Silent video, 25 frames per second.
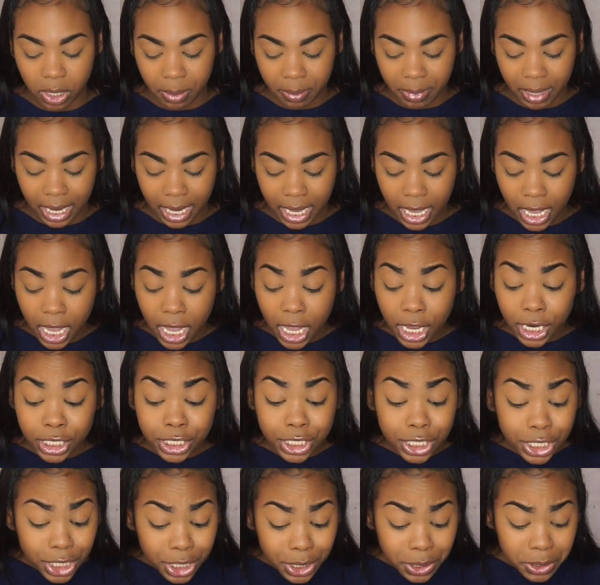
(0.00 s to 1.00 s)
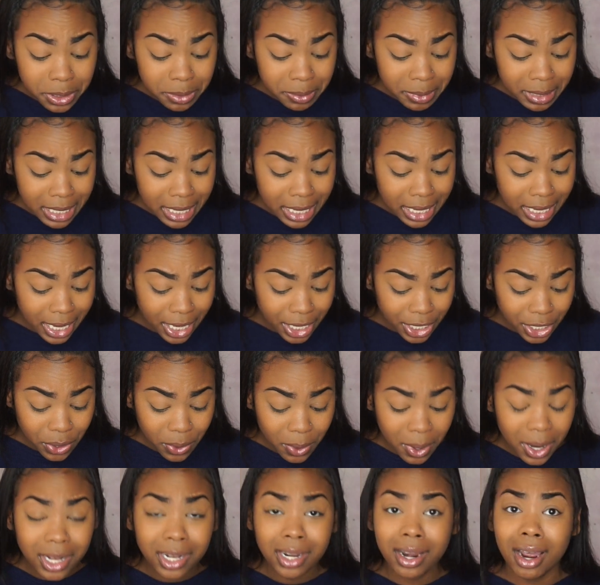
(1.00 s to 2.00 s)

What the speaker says: so I'm like, excuse me, can you